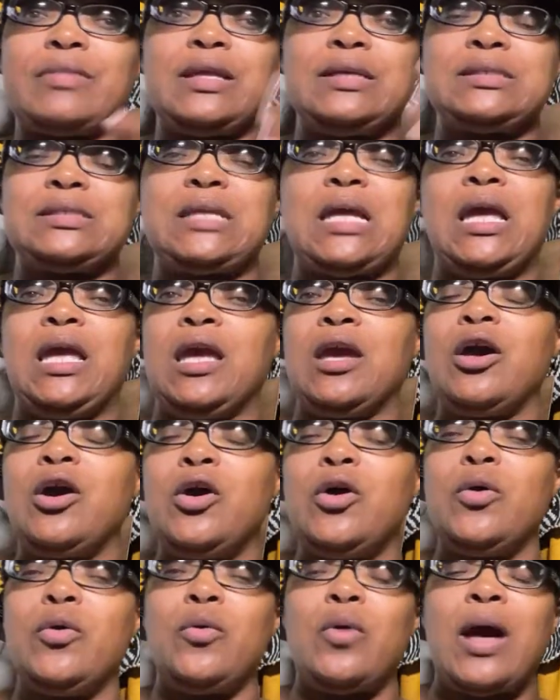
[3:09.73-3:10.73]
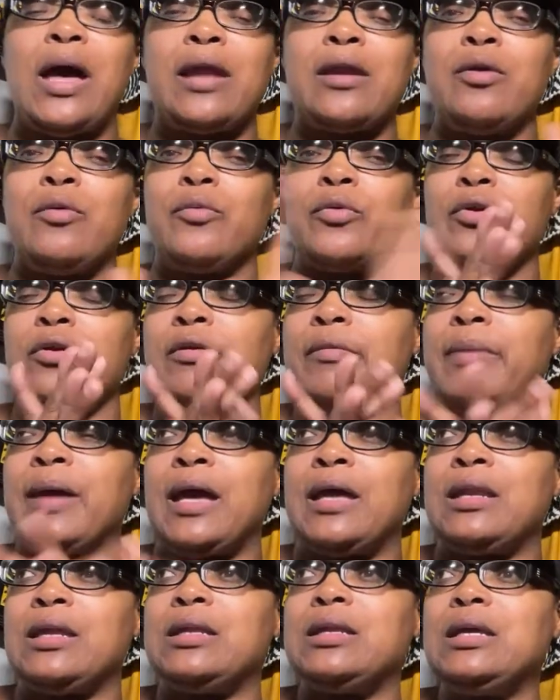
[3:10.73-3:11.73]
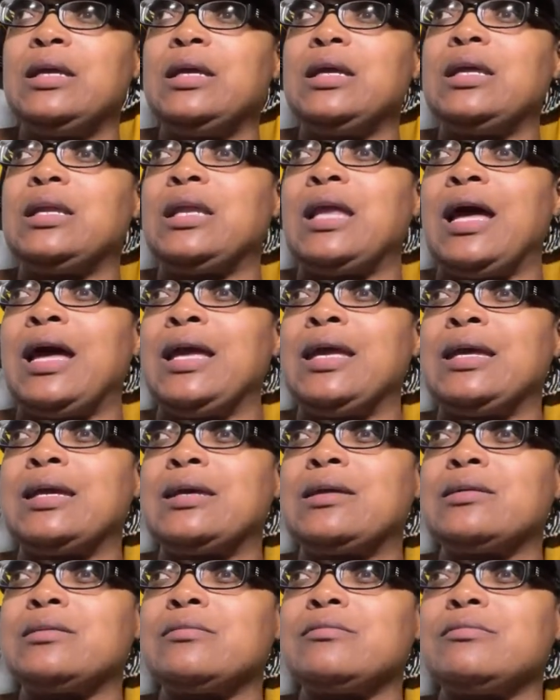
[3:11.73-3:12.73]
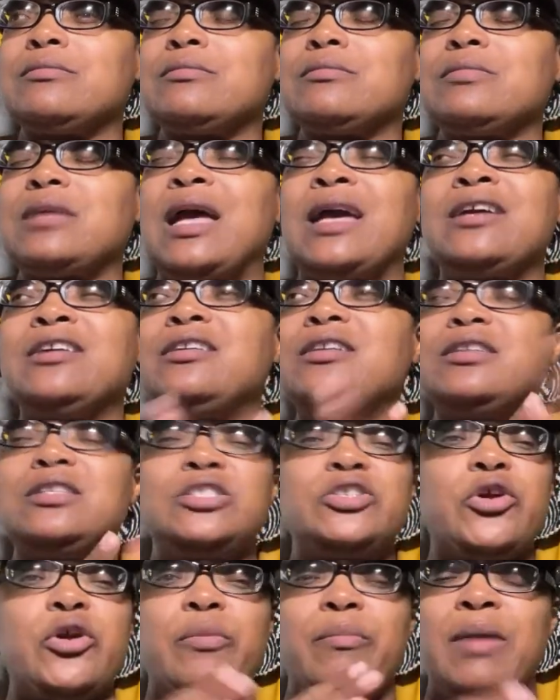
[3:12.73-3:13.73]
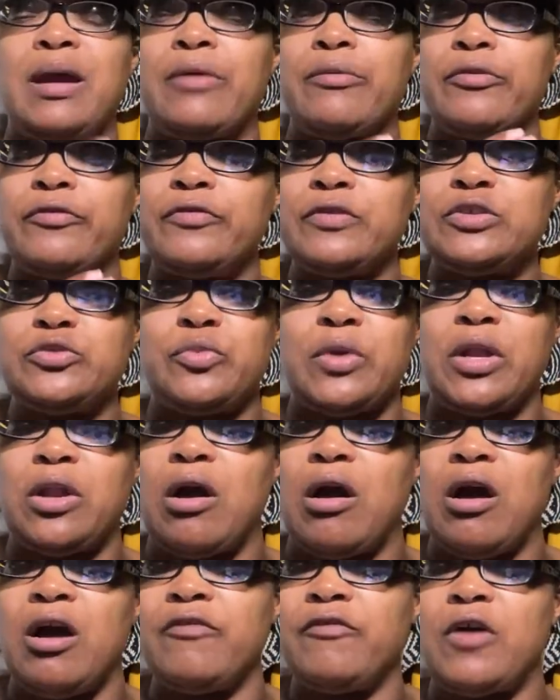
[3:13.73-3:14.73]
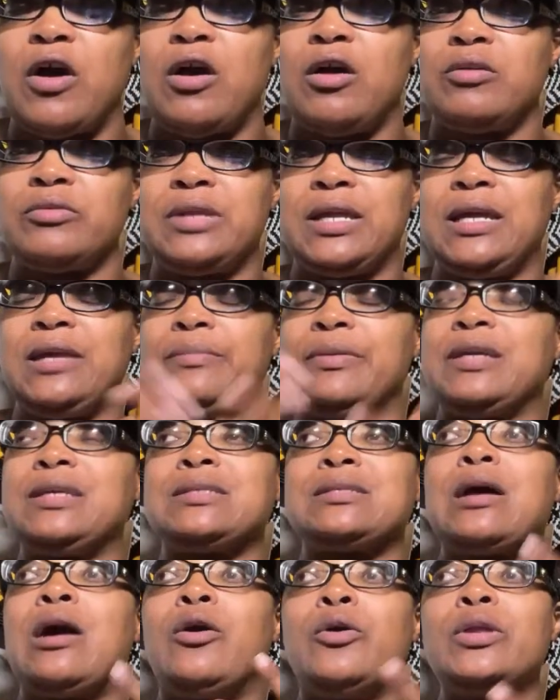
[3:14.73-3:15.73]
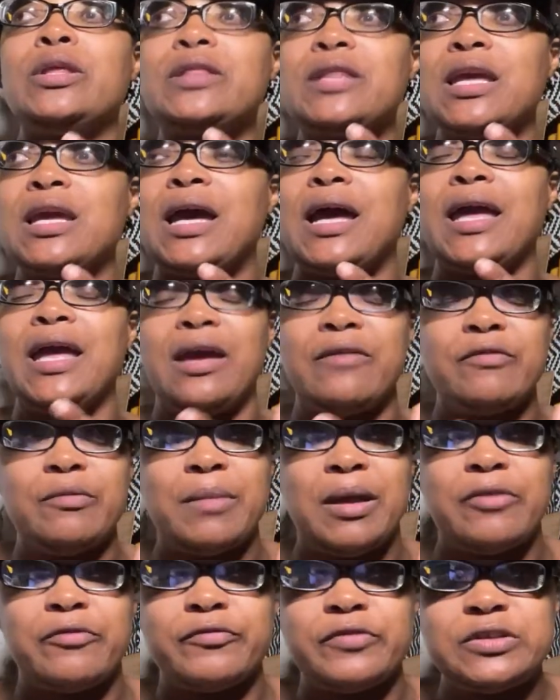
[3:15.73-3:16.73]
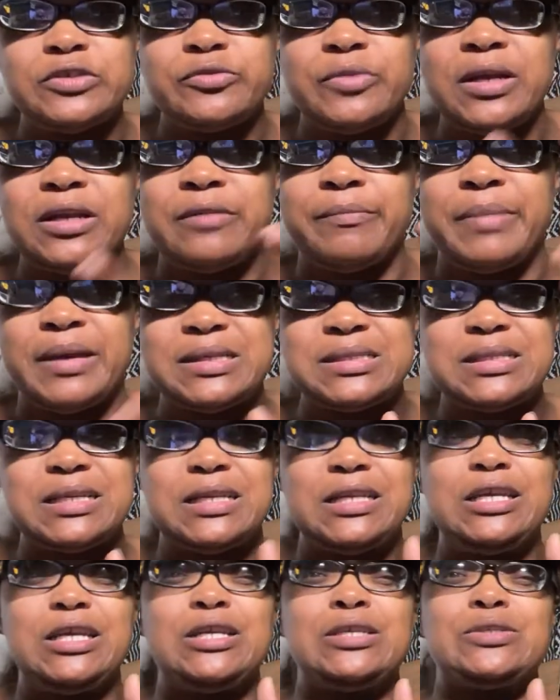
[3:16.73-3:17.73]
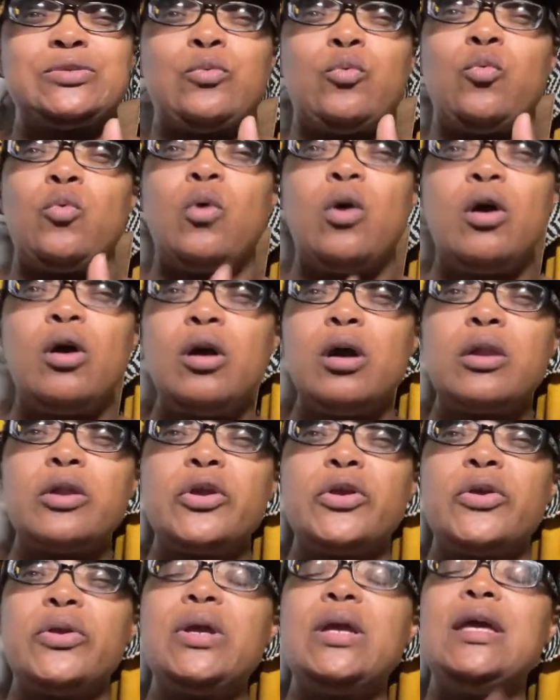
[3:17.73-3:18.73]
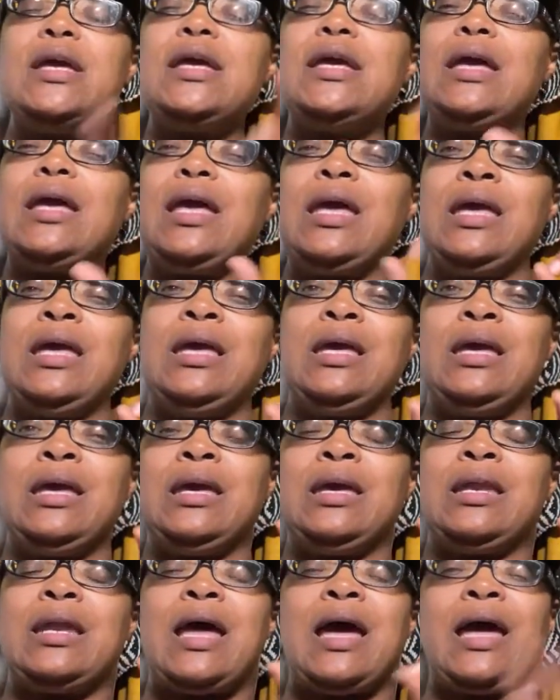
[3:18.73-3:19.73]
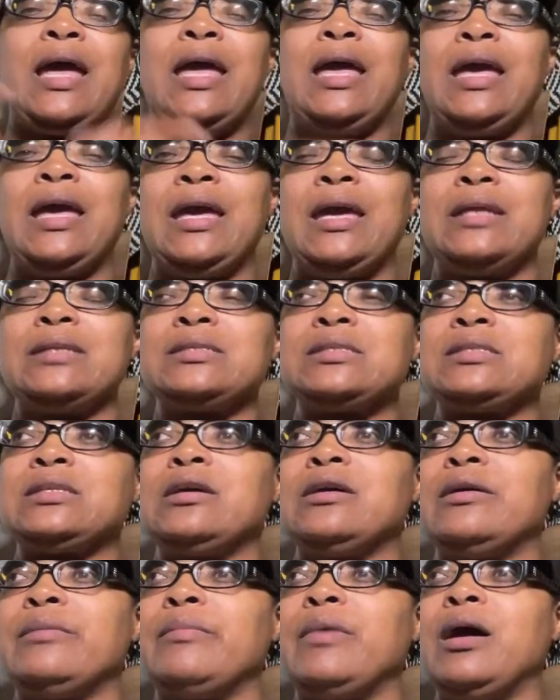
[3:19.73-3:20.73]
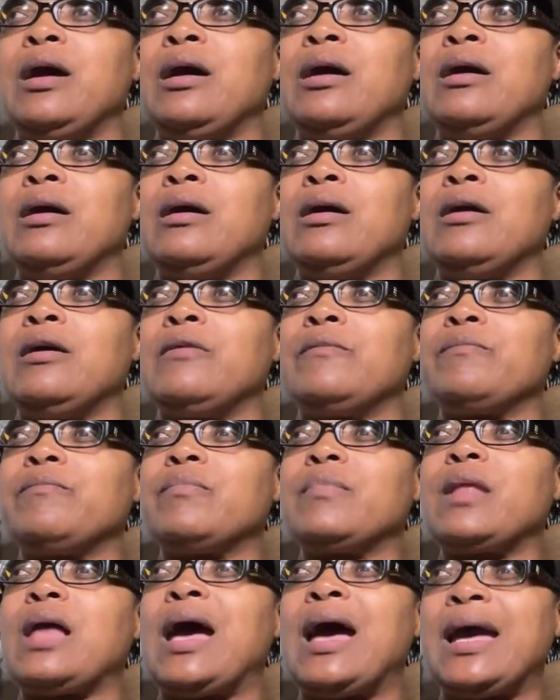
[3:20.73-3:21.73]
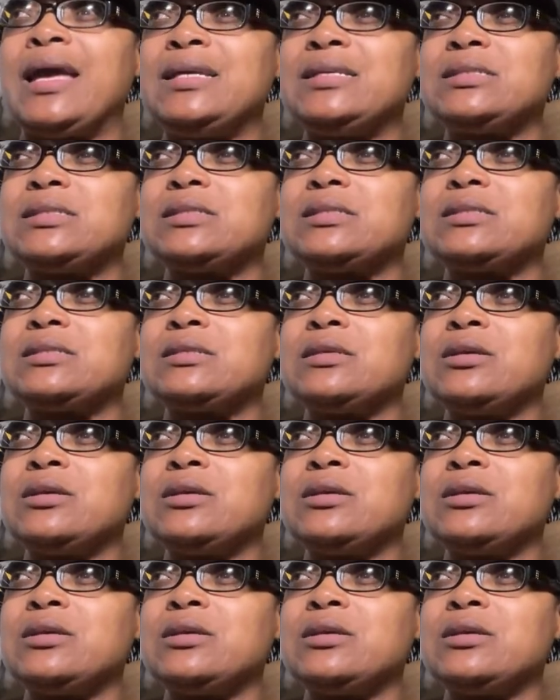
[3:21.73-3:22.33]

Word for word: staying cold, I don't worry about it. Like, I could have turned my refrigerator off all day because the only thing I have in my refrigerator basically is water. And I had some uh, ice.